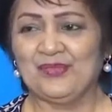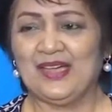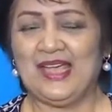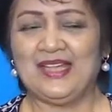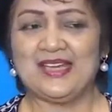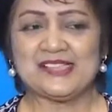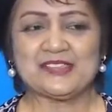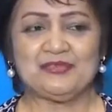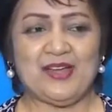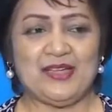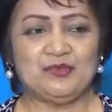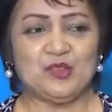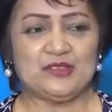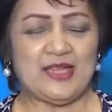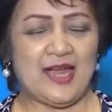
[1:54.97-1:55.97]
and as fate
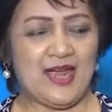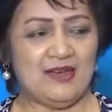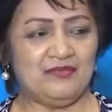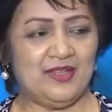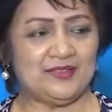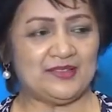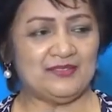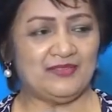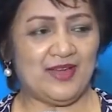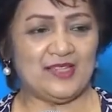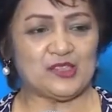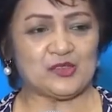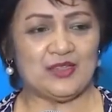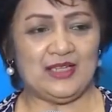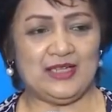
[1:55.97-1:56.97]
would have it,
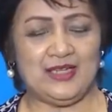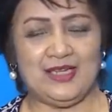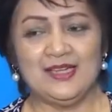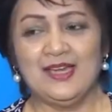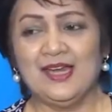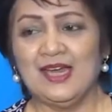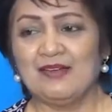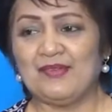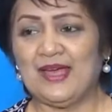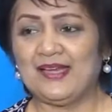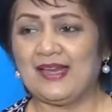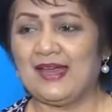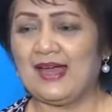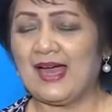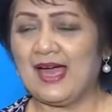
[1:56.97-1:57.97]
eventually,
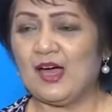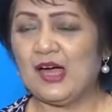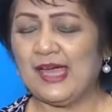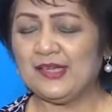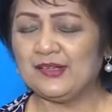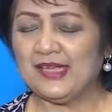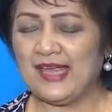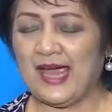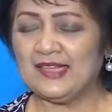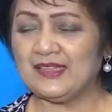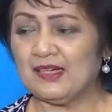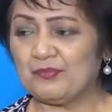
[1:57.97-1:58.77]
when I had the